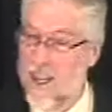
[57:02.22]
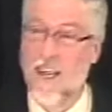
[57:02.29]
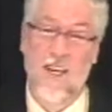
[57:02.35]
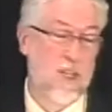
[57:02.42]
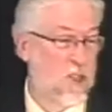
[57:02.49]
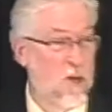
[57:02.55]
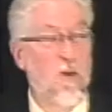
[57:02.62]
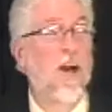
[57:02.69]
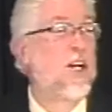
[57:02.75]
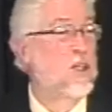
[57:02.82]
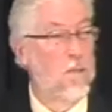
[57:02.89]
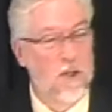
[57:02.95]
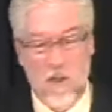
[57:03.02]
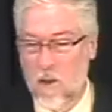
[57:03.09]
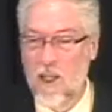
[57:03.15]
getting
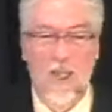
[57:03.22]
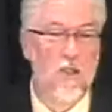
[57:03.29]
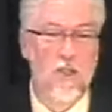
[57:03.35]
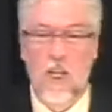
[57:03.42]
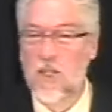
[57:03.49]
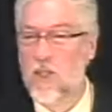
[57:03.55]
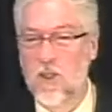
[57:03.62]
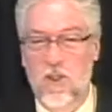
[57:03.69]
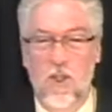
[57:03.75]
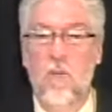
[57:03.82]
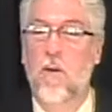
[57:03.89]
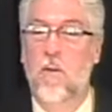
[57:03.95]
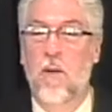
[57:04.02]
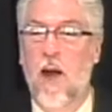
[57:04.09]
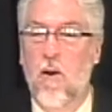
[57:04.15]
squashed between these ancient
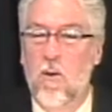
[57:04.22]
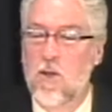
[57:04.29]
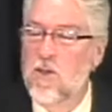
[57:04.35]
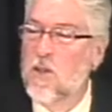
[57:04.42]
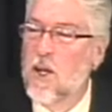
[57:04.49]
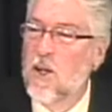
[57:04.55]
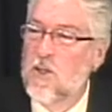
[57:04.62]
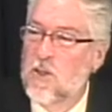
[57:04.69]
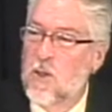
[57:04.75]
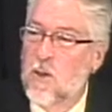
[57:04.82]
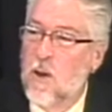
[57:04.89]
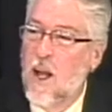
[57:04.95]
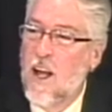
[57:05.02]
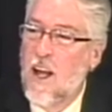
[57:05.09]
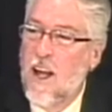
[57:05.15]
superpowers there.
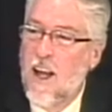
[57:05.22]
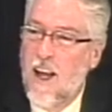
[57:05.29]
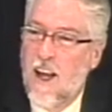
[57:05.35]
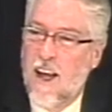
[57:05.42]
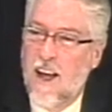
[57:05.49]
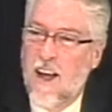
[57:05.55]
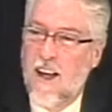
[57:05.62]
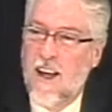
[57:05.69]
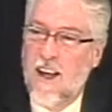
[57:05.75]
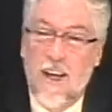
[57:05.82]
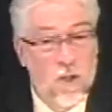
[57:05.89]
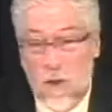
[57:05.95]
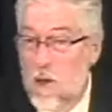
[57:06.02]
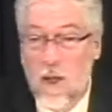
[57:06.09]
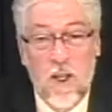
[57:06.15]
So, and it's
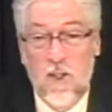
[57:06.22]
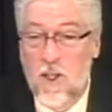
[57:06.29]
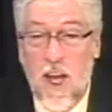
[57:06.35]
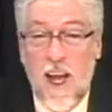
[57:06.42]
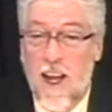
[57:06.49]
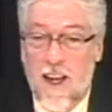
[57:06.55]
true to this day.